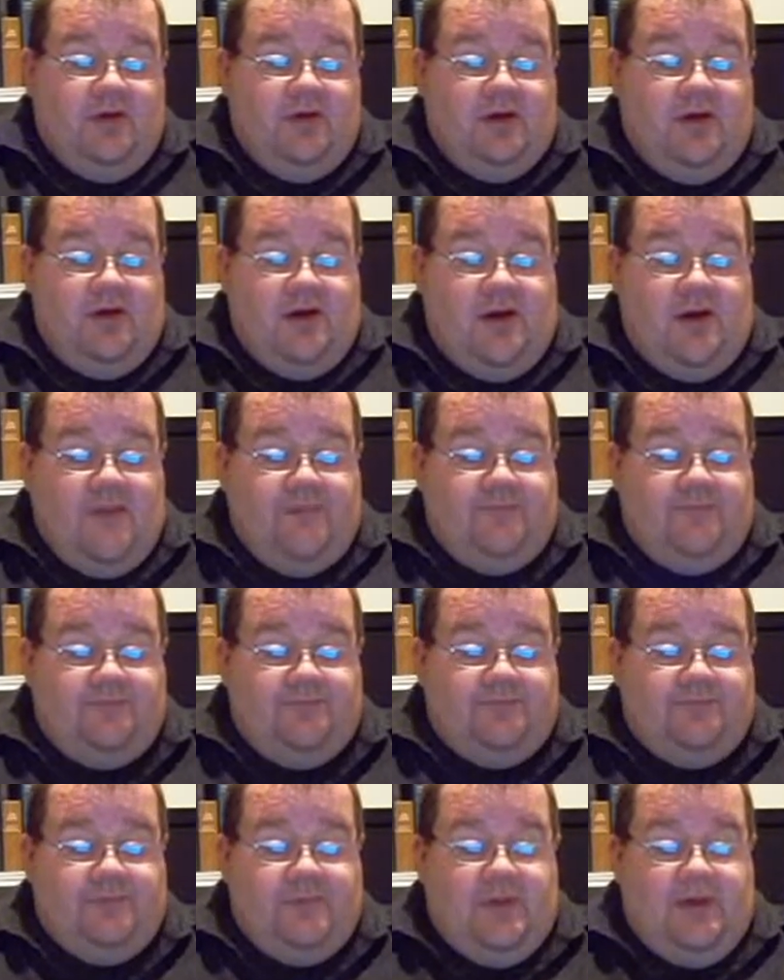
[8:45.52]

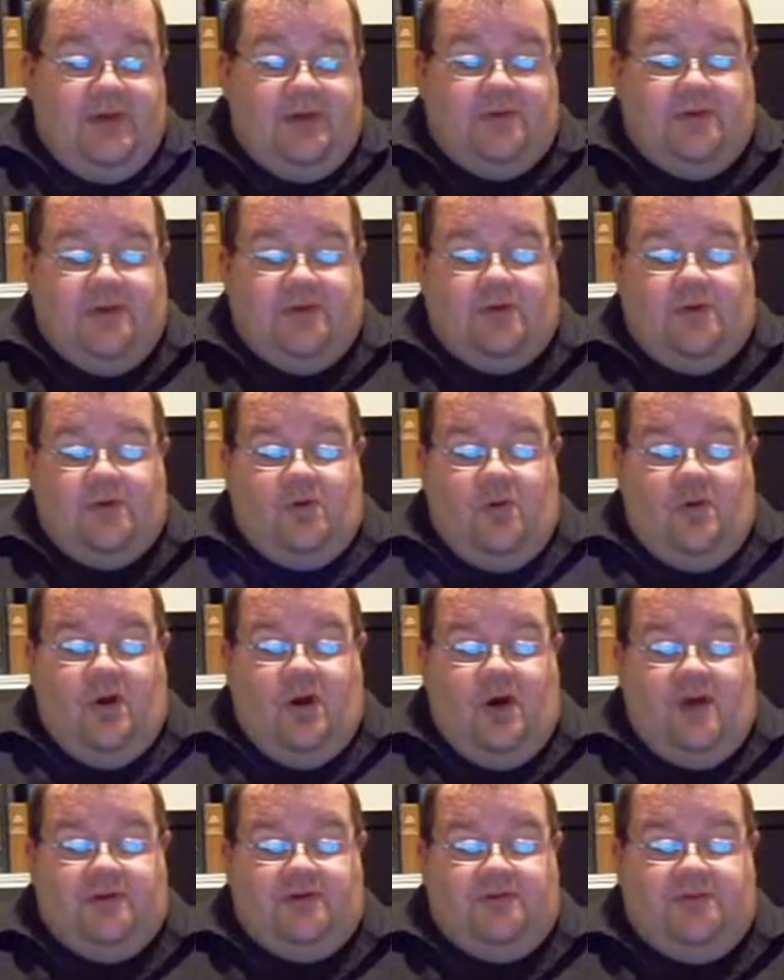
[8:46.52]
They do go
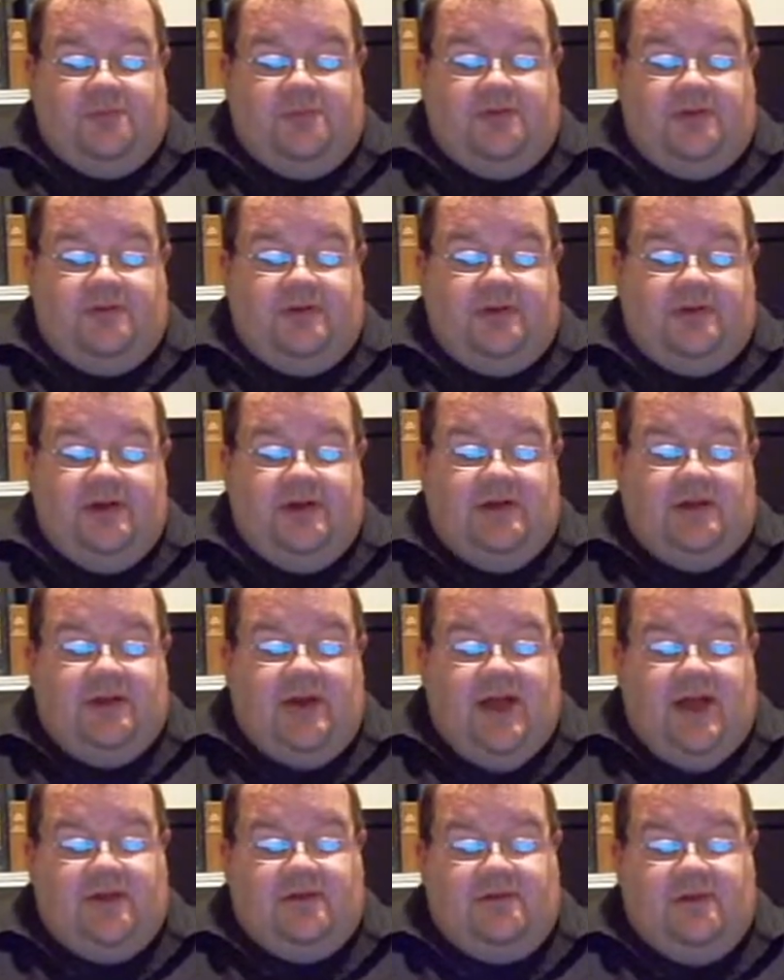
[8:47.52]
on specifically in
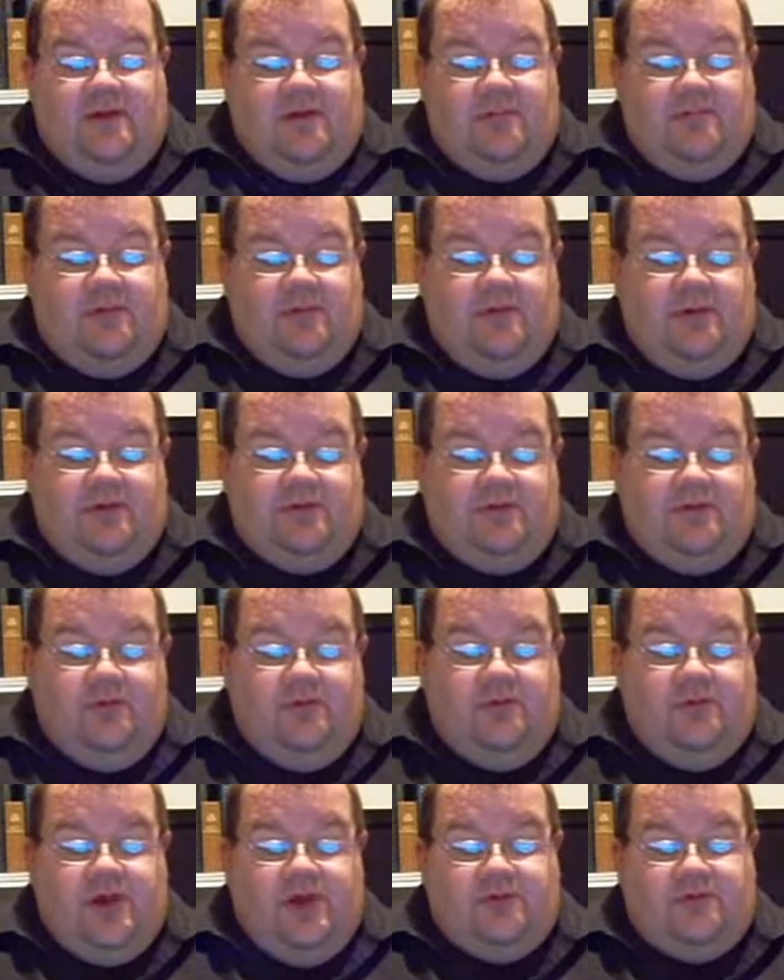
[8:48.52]

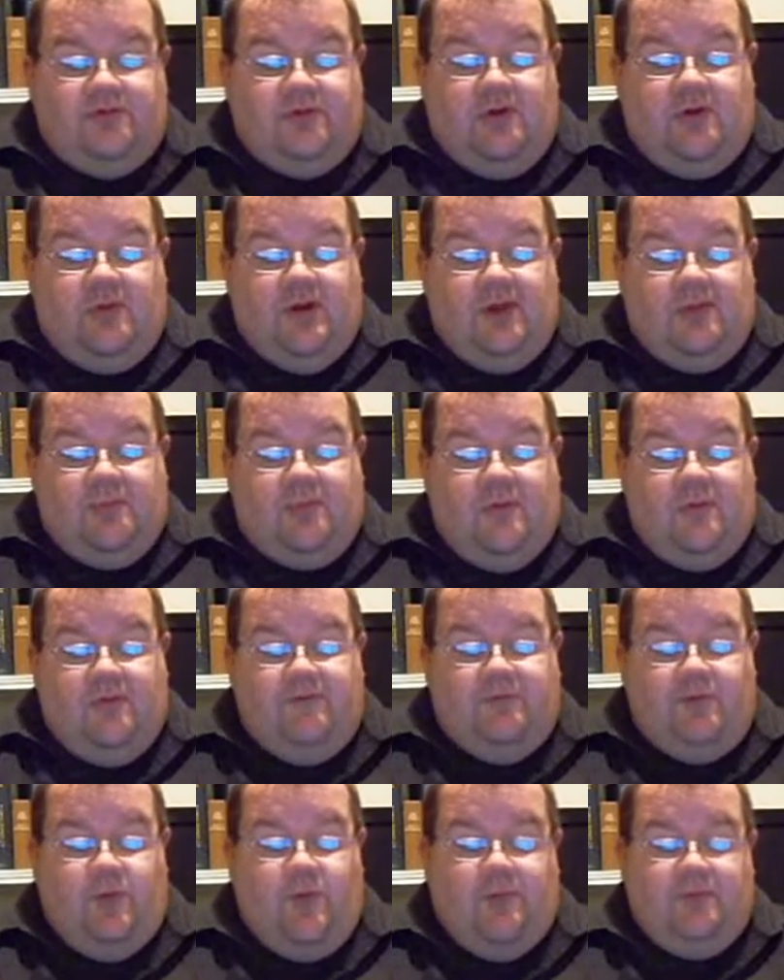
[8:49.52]

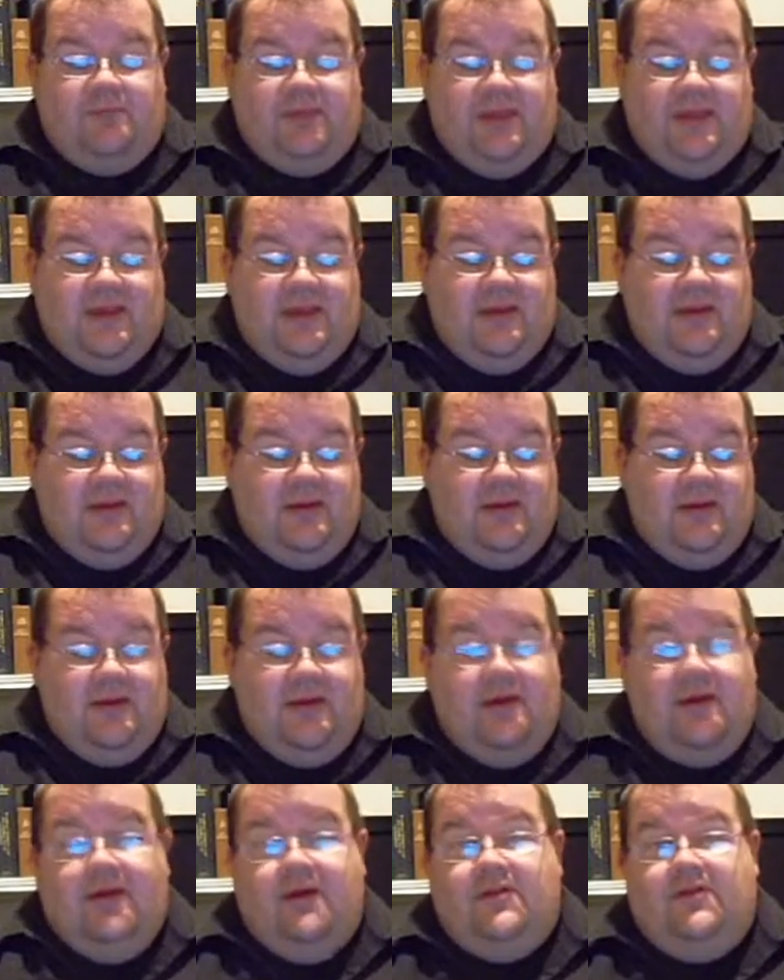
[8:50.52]
18.2-308.4b.
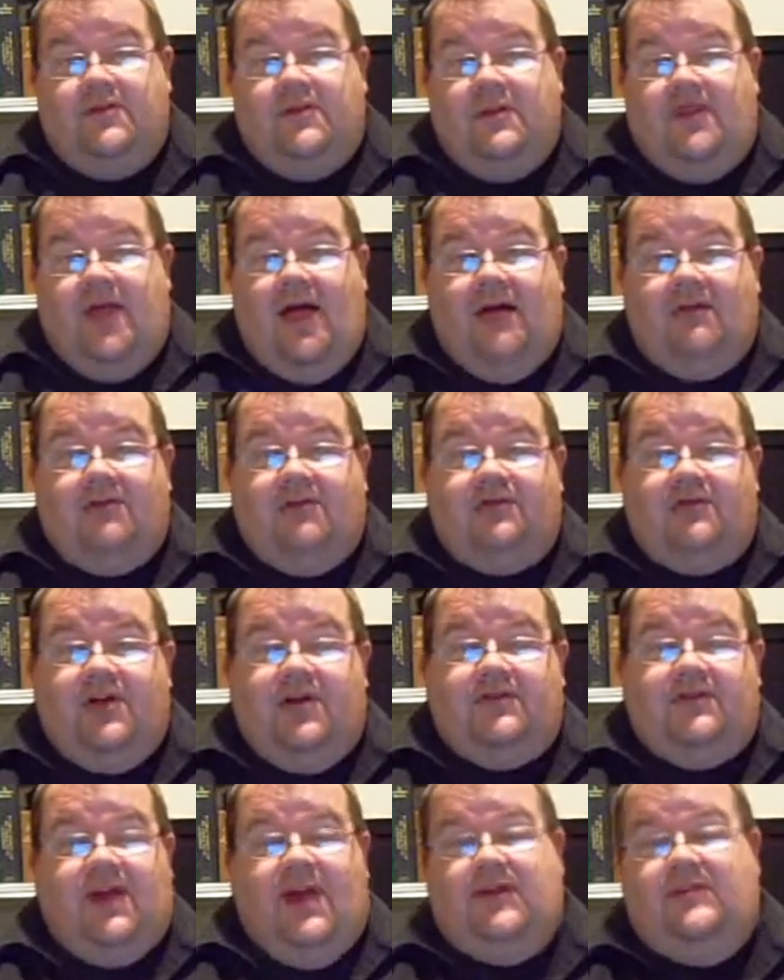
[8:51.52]
The language
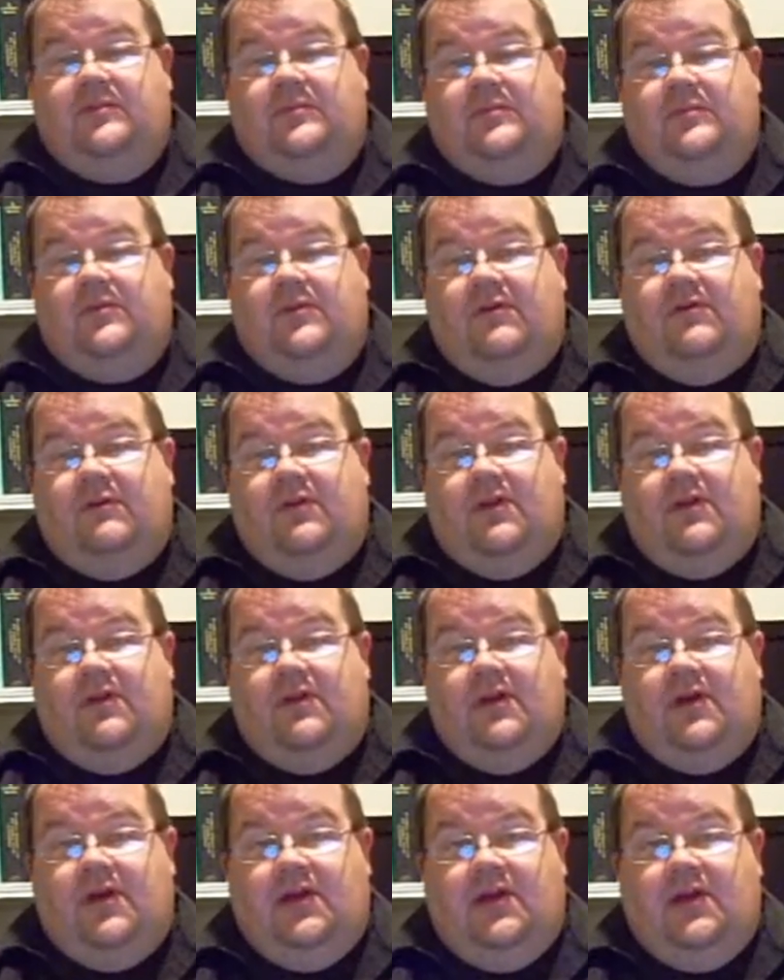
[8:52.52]
says it has to
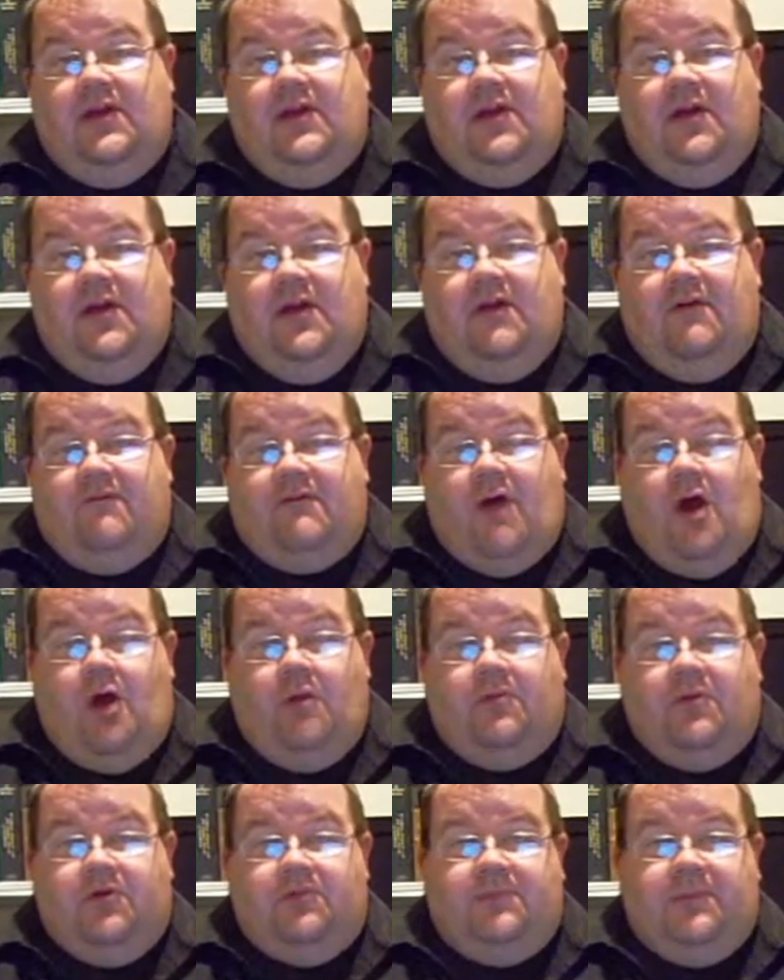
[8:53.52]
the
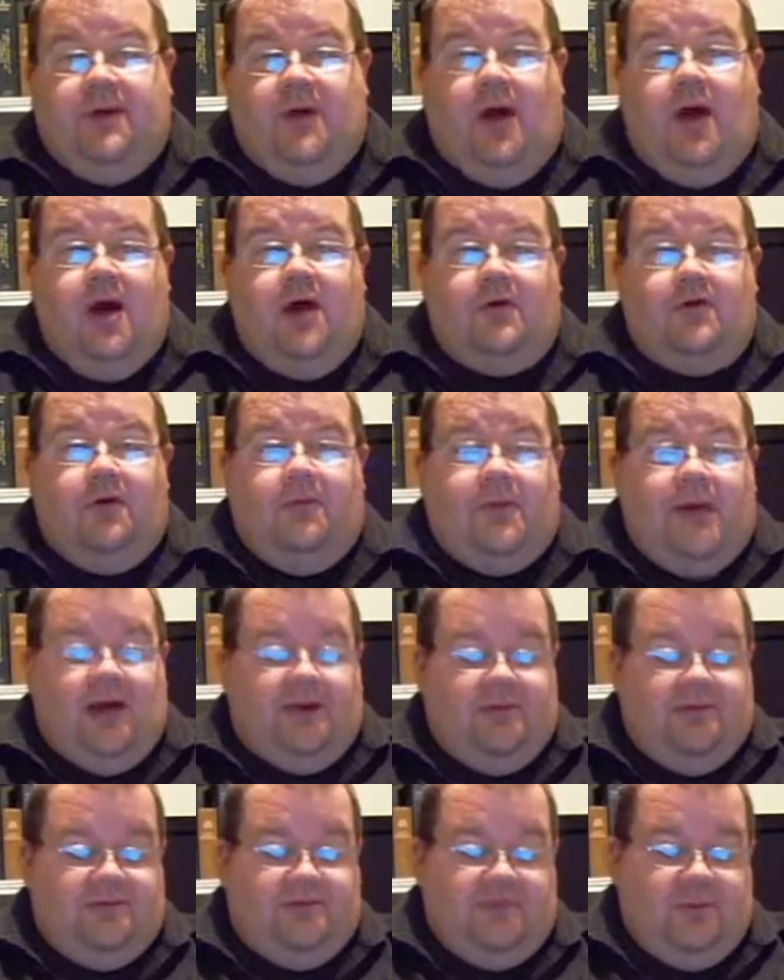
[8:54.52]
firearm must be on or
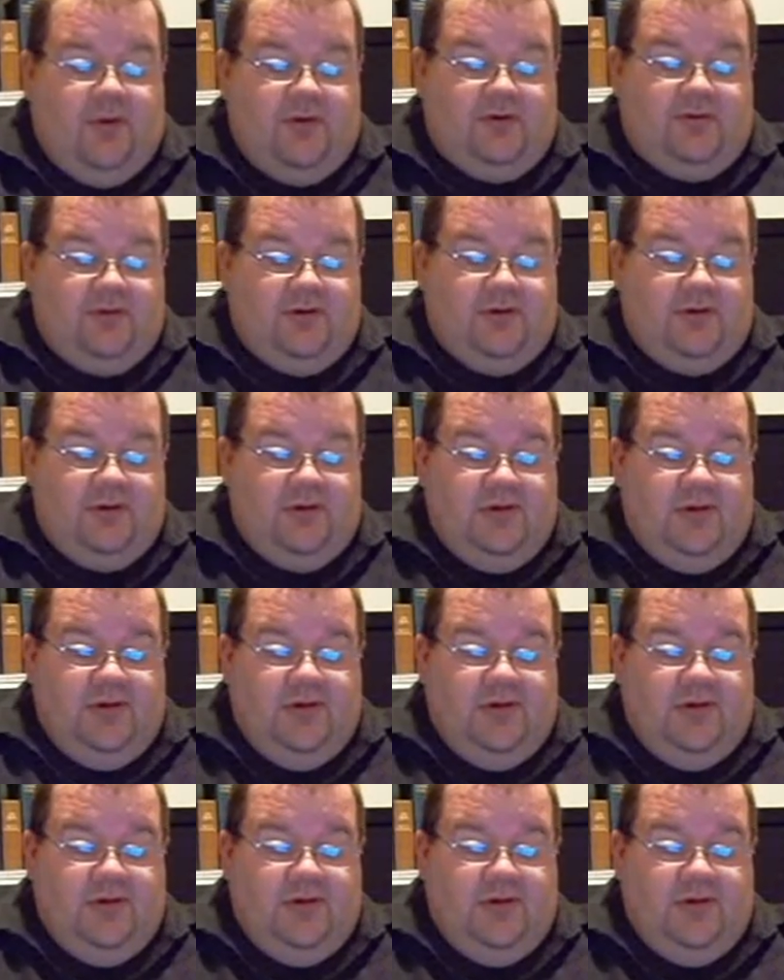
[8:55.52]
about his person,